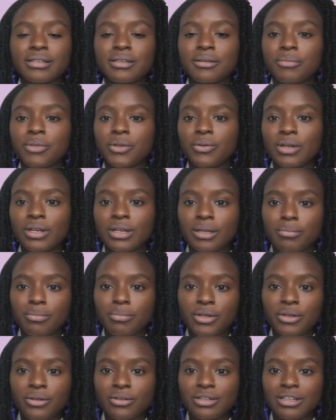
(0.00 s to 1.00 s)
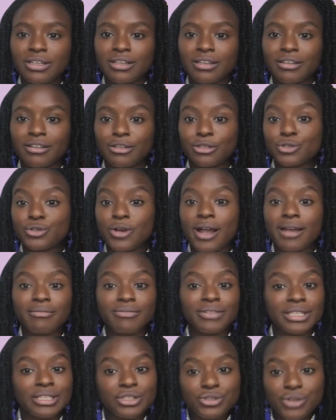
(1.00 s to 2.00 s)
community building,
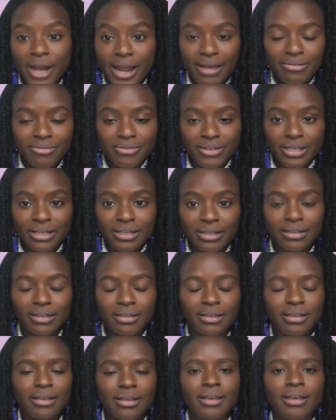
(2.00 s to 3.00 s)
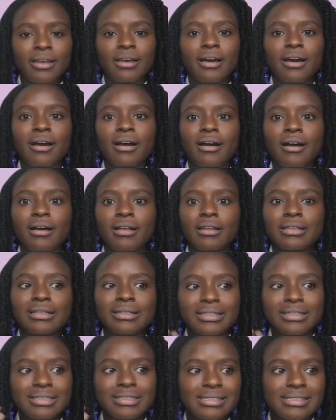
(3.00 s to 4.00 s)
driving traffic,
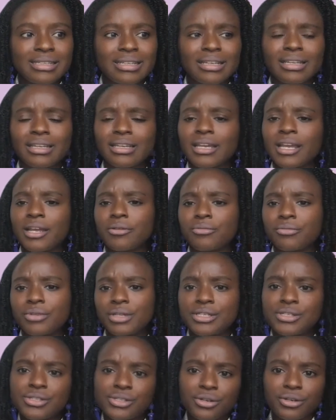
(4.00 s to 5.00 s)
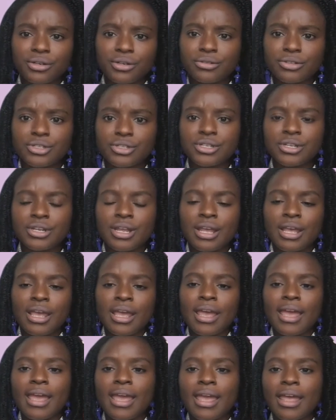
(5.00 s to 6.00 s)
listening and research,
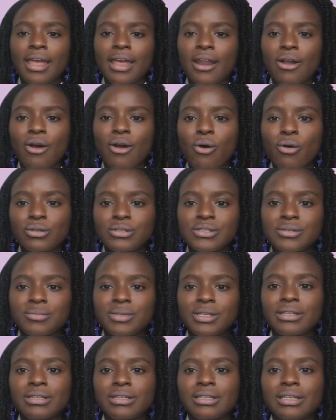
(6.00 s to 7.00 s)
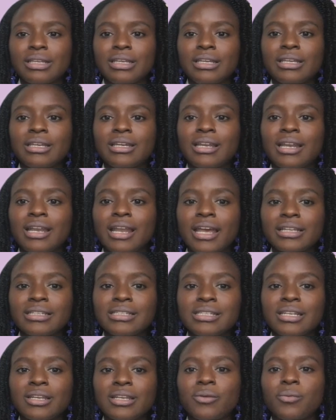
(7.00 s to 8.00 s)
and ultimately
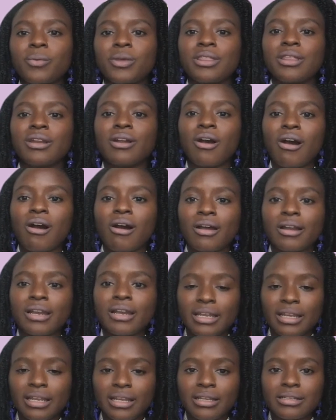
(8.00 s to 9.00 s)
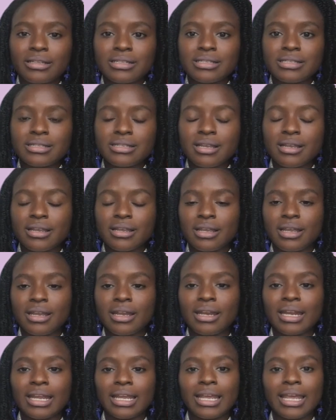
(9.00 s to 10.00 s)
connecting with an audience in
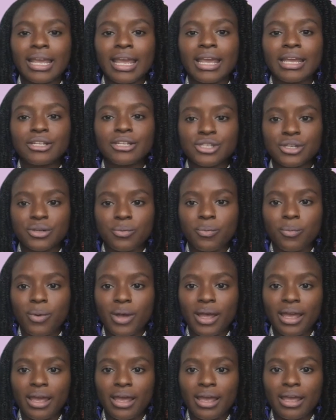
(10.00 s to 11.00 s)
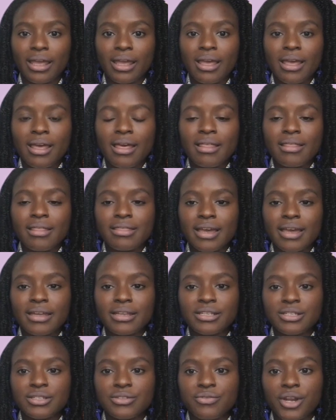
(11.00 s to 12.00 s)
an engaging way that
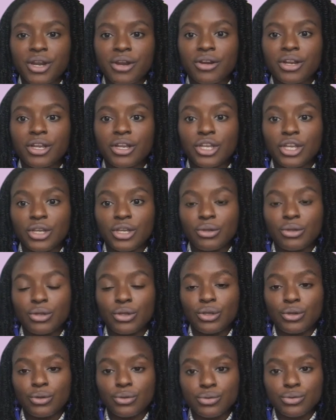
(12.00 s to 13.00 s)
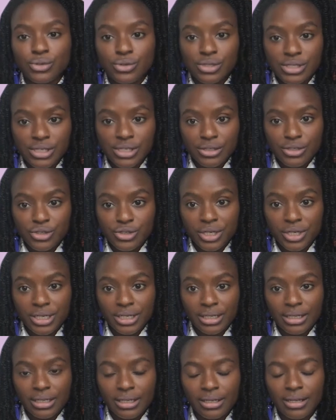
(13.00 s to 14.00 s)
is very
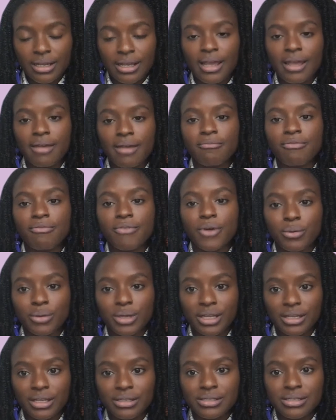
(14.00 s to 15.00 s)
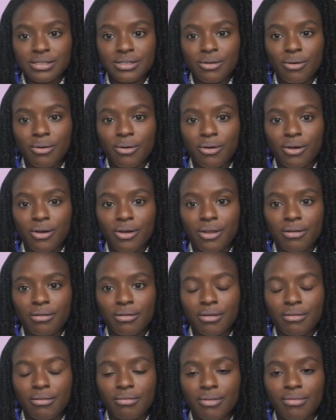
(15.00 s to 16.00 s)
user-centric and focused on
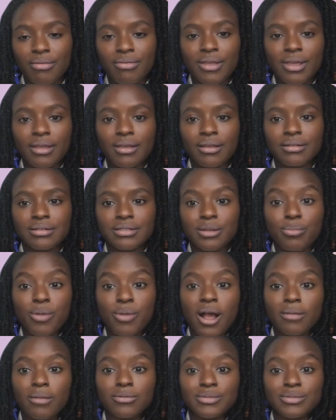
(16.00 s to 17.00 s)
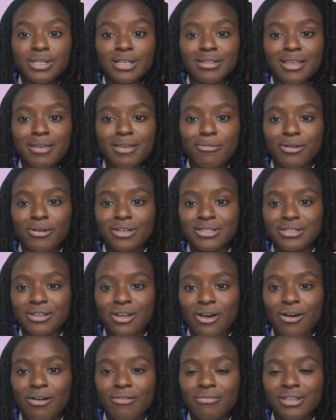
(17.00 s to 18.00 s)
the things, the problems that they want to
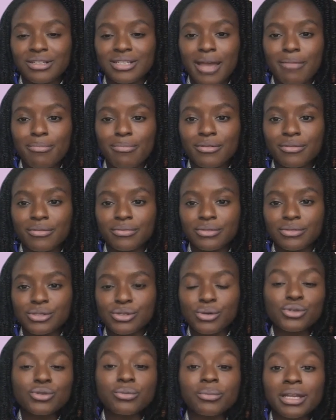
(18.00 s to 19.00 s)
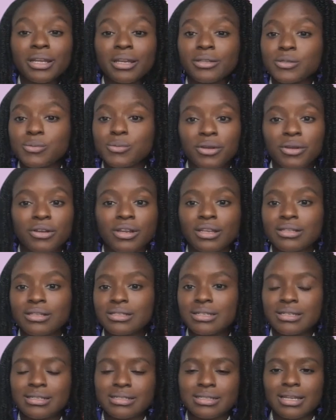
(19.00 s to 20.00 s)
solve, the type of social media
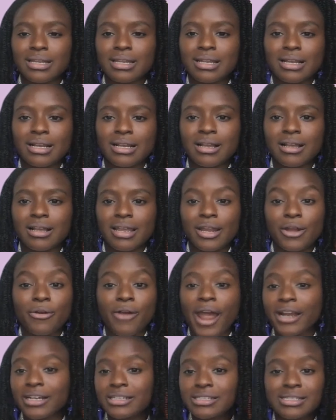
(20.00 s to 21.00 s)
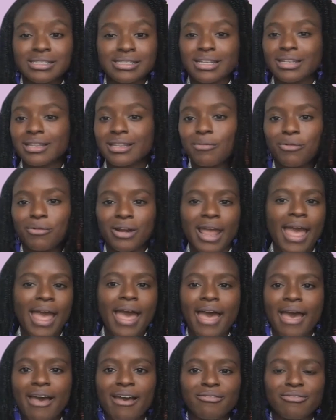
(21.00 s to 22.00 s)
experiences and interactions that they want to
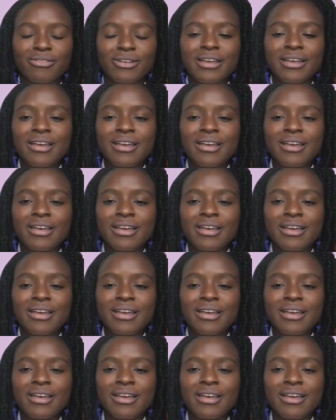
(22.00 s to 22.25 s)
have.